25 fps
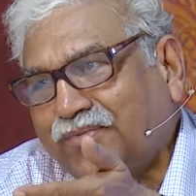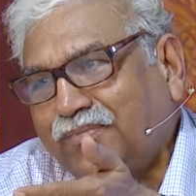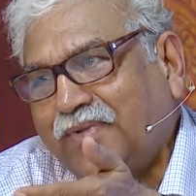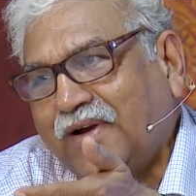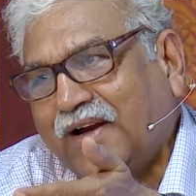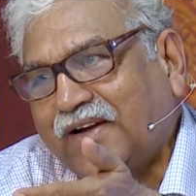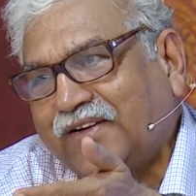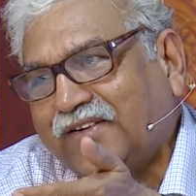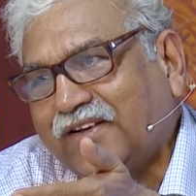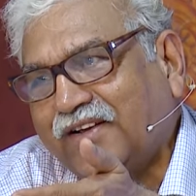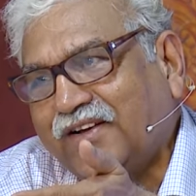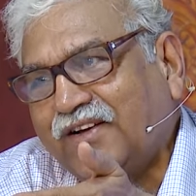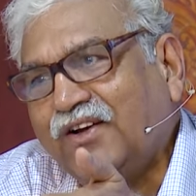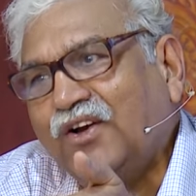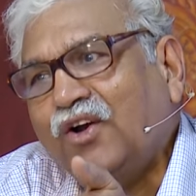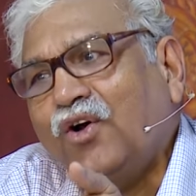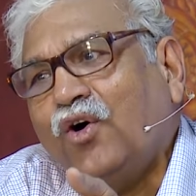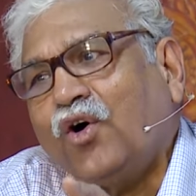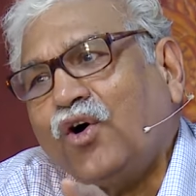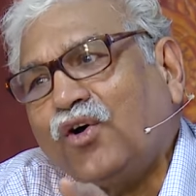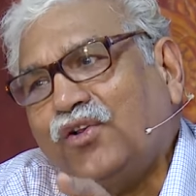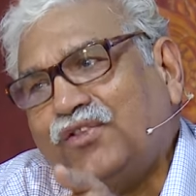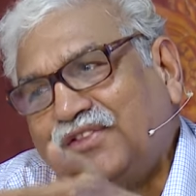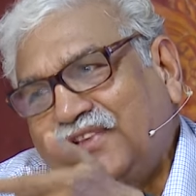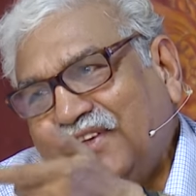better
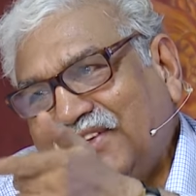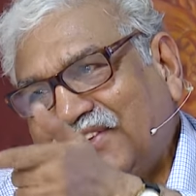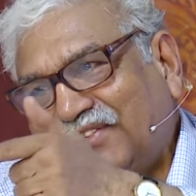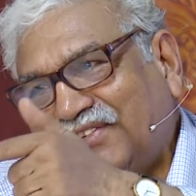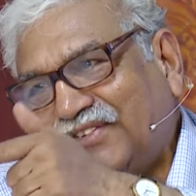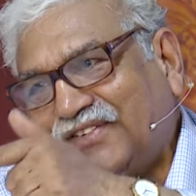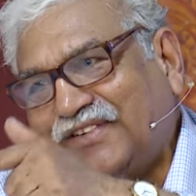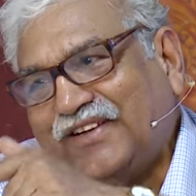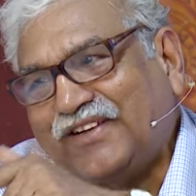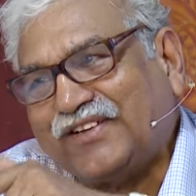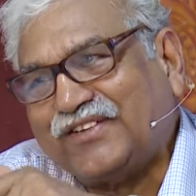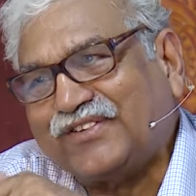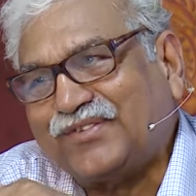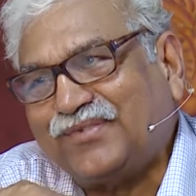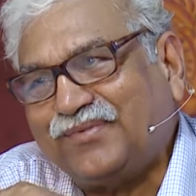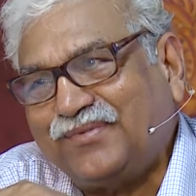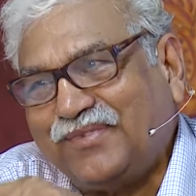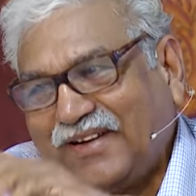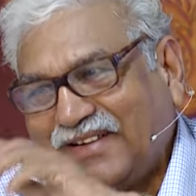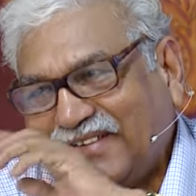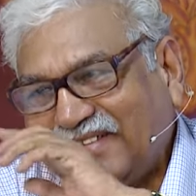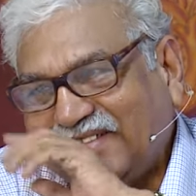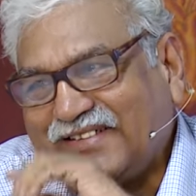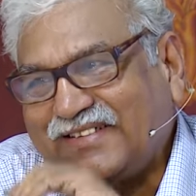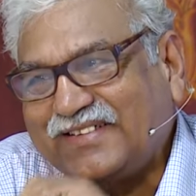or this tastes
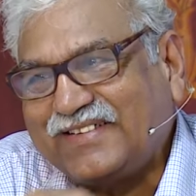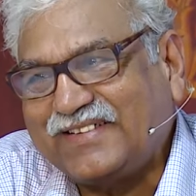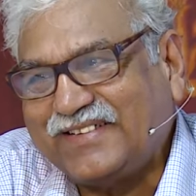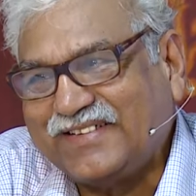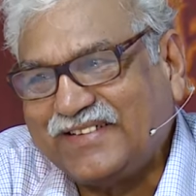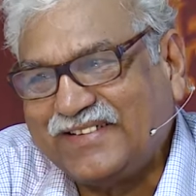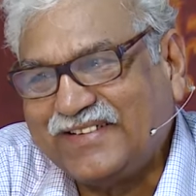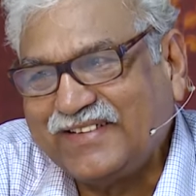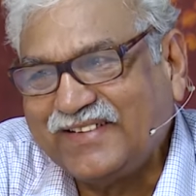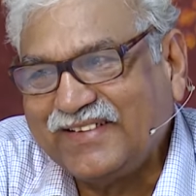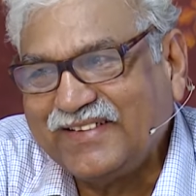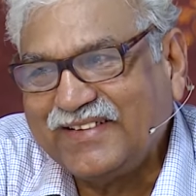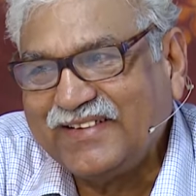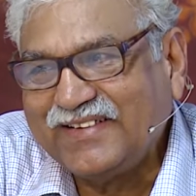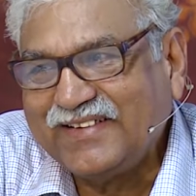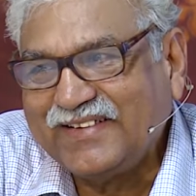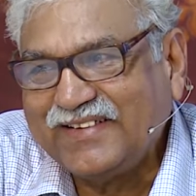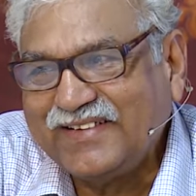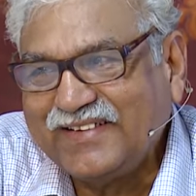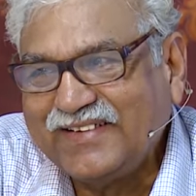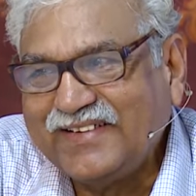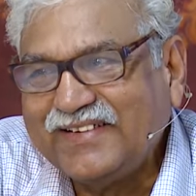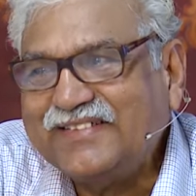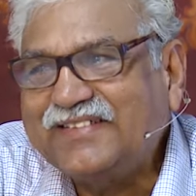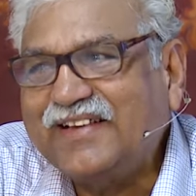better.
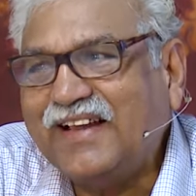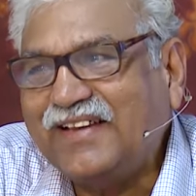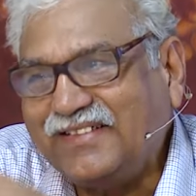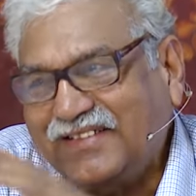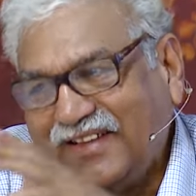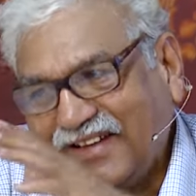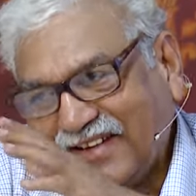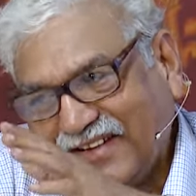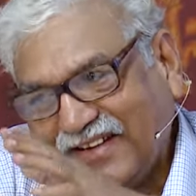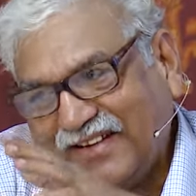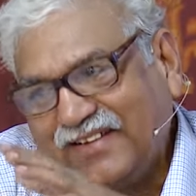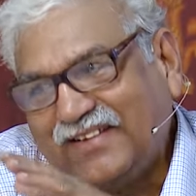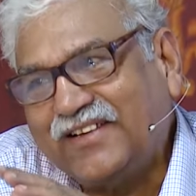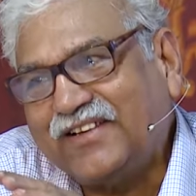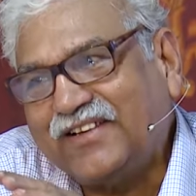Then they can